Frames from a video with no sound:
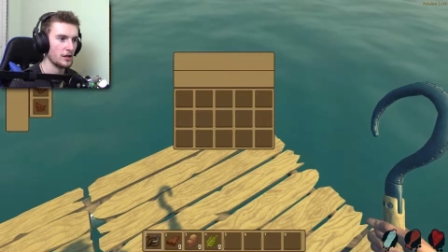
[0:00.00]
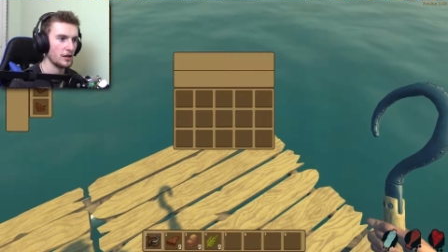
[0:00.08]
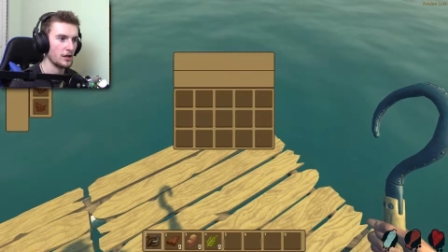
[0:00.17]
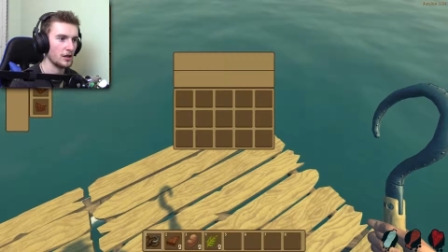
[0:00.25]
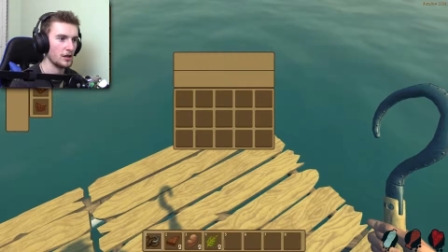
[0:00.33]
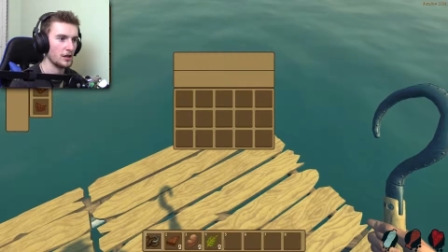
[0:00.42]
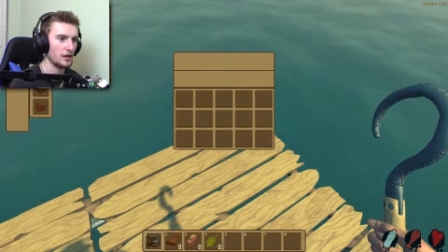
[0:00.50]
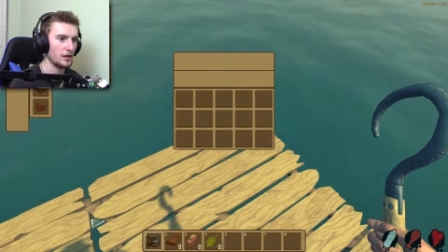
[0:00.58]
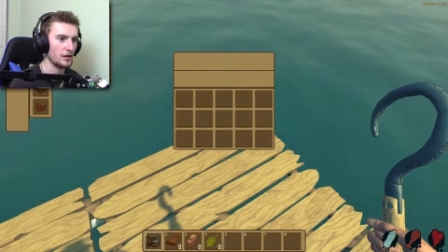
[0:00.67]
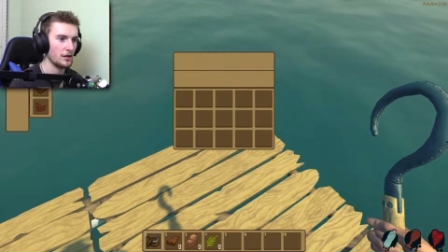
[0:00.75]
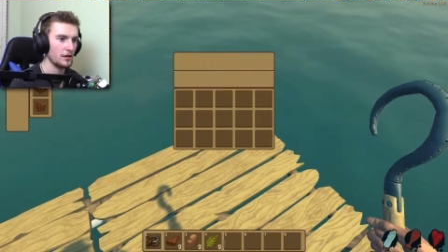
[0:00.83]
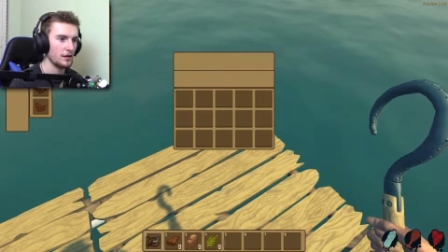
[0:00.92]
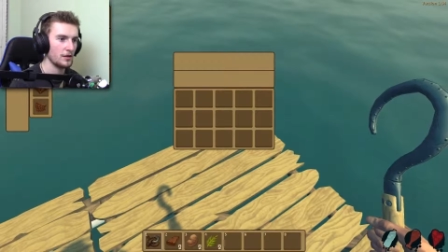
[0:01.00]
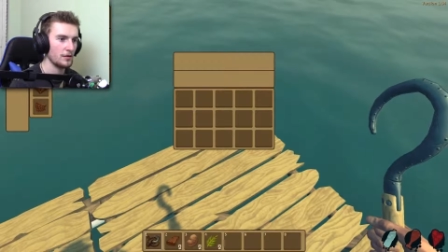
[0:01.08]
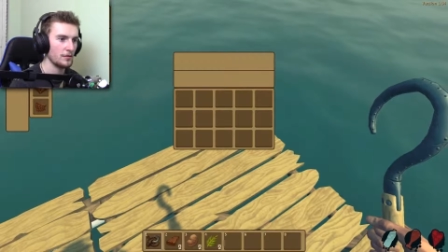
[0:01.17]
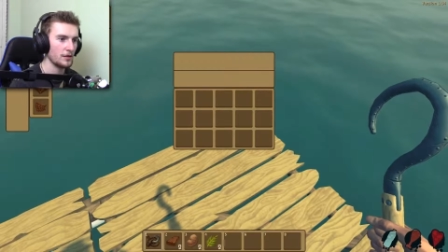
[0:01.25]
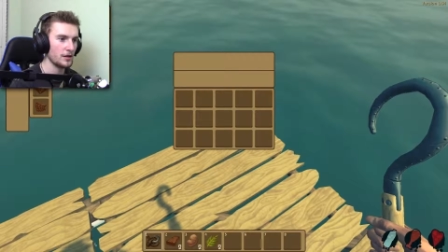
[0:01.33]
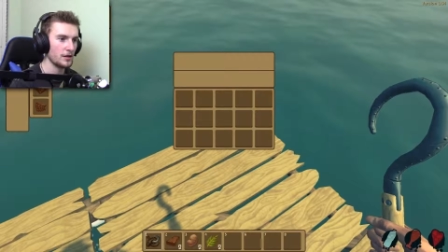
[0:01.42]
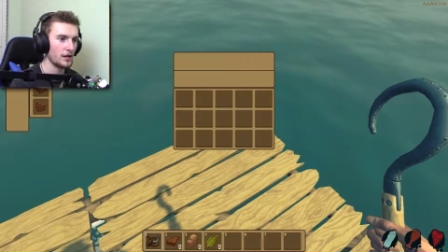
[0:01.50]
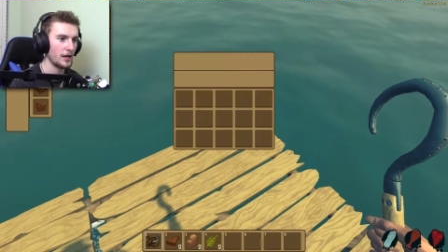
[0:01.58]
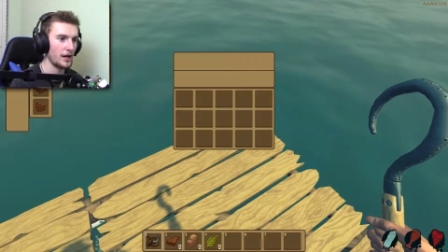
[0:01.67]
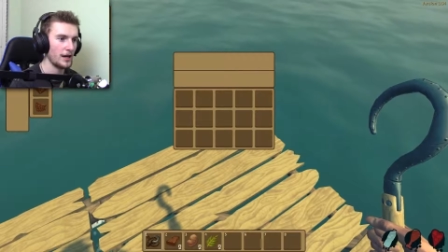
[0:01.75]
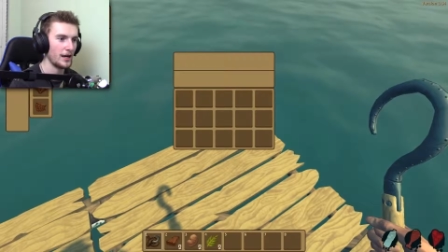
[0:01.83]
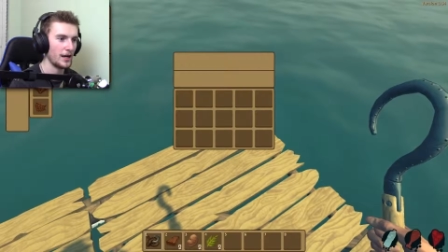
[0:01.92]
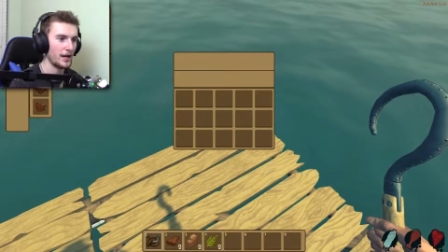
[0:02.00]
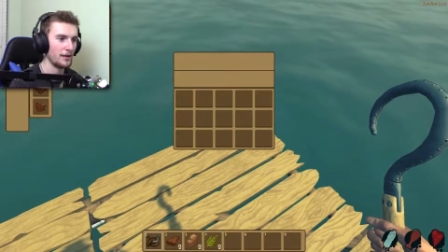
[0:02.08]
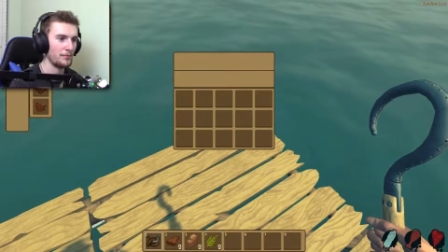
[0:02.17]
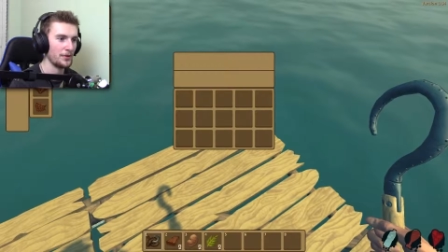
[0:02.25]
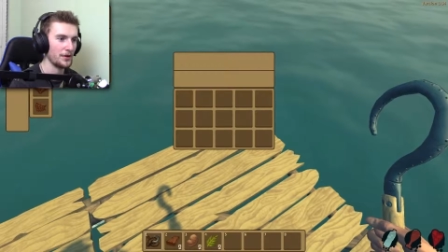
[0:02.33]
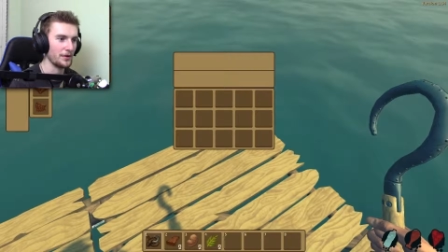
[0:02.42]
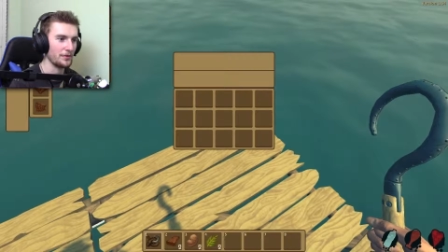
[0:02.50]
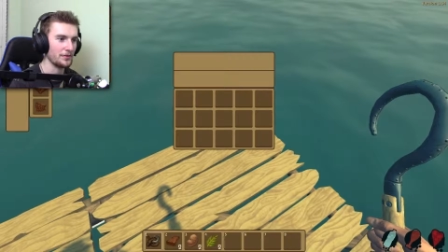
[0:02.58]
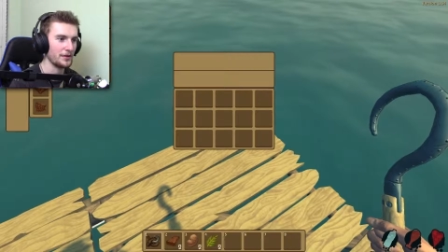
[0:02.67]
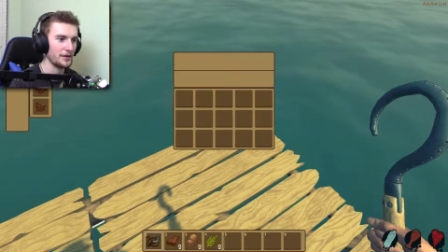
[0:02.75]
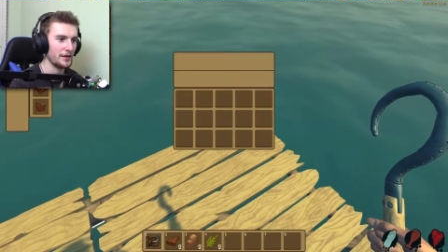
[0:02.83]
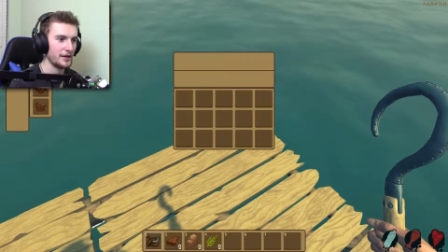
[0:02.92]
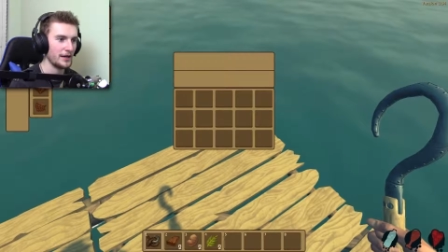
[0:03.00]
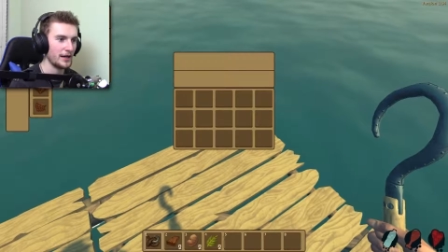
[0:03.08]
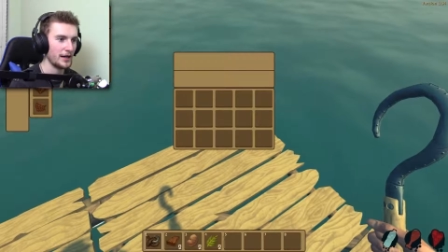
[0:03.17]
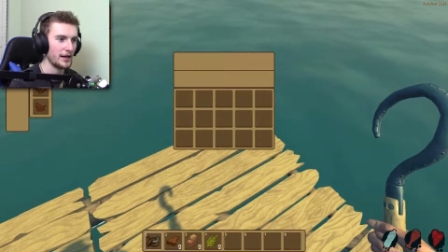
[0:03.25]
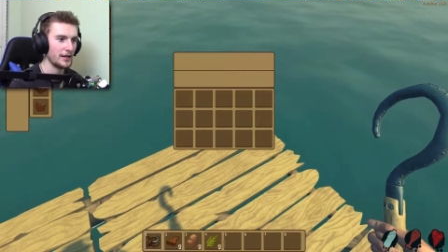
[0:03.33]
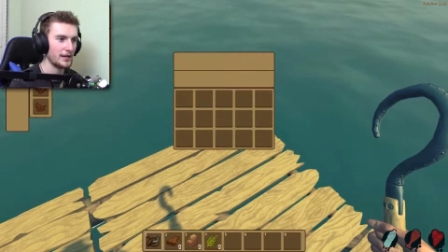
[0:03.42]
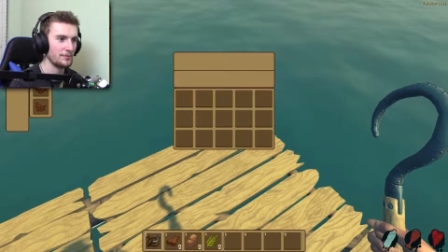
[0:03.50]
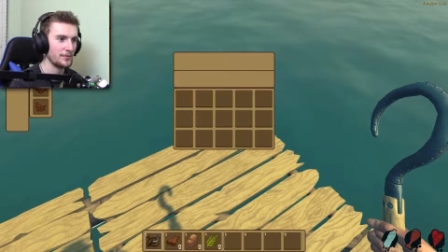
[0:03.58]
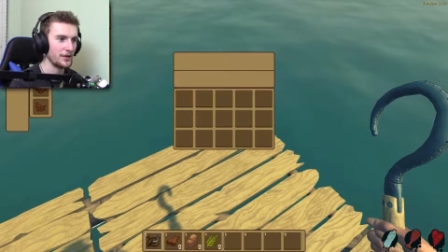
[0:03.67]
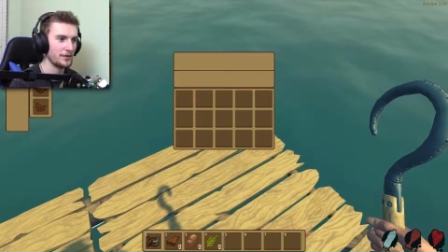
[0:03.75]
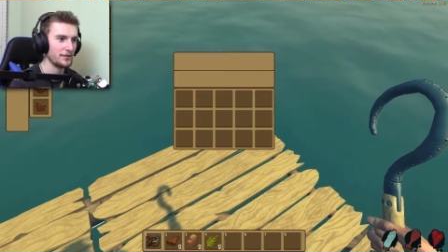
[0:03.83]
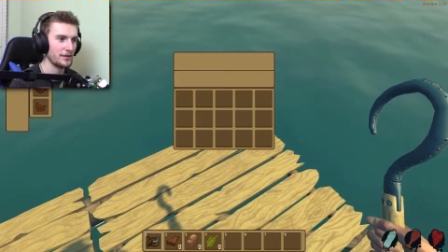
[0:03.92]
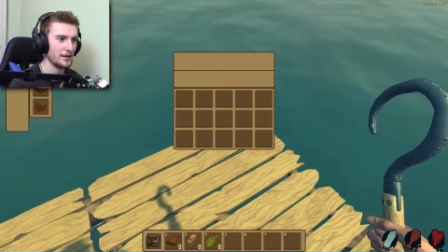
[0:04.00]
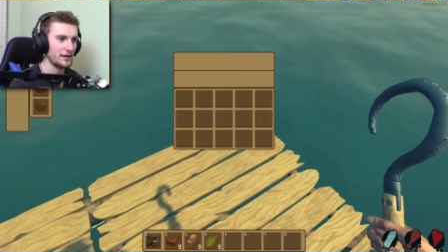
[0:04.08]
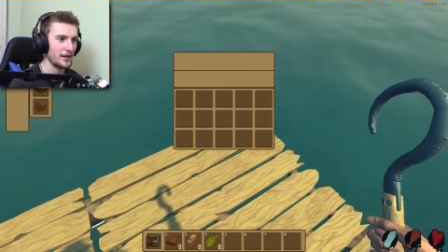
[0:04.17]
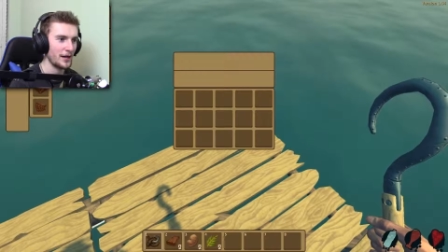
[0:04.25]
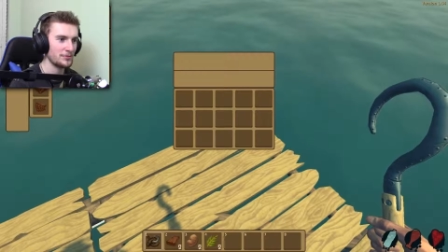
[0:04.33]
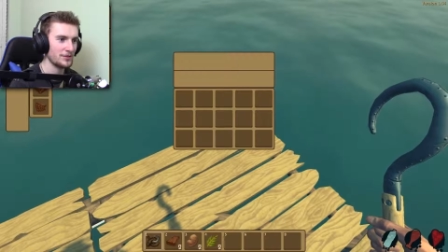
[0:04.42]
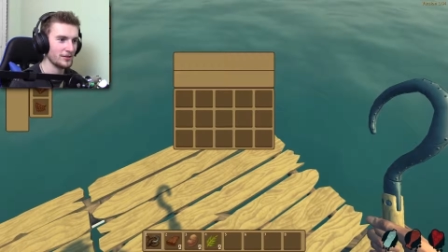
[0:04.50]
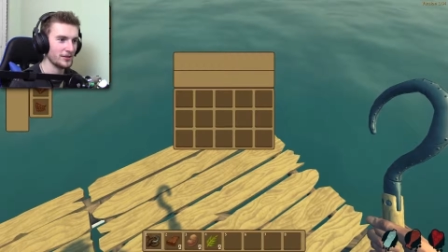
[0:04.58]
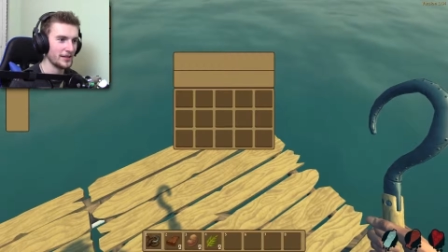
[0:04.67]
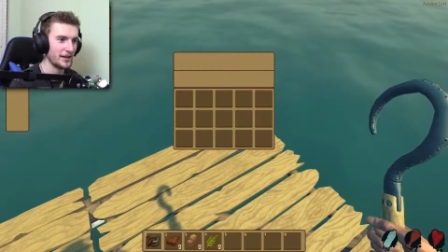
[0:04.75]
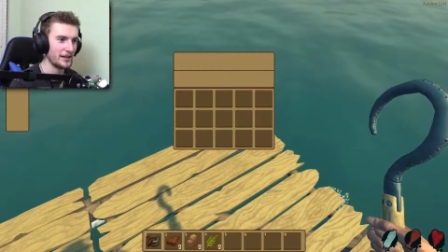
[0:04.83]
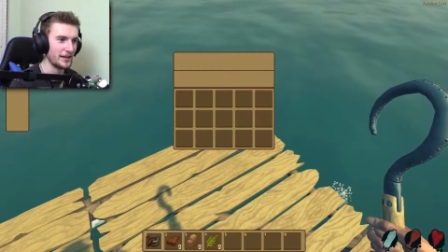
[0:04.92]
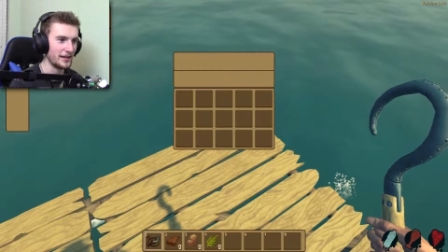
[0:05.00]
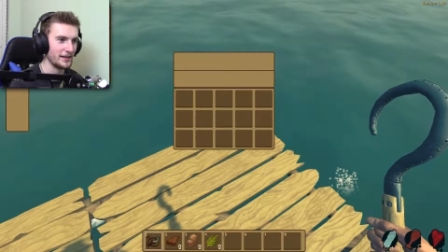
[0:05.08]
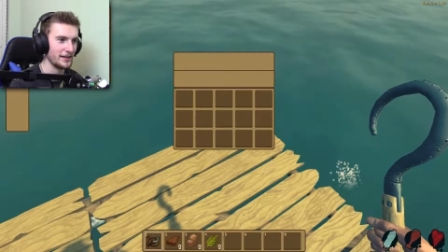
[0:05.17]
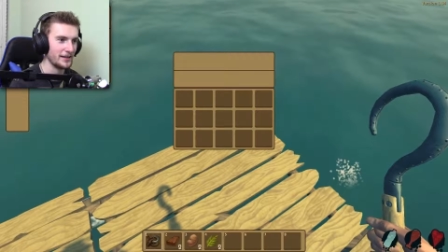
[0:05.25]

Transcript: Uh, what can I build? I can build absolutely nothing.